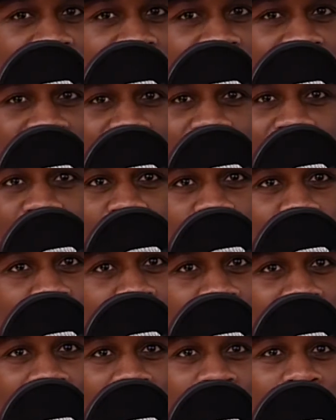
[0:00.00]
Just
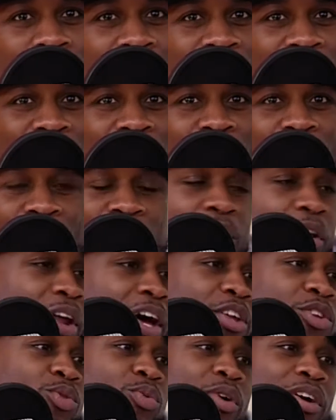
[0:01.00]
doing what I wanted to do.
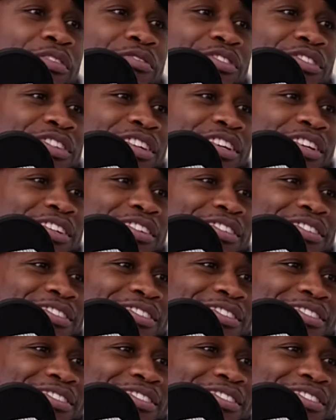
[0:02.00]
Thought I knew everything.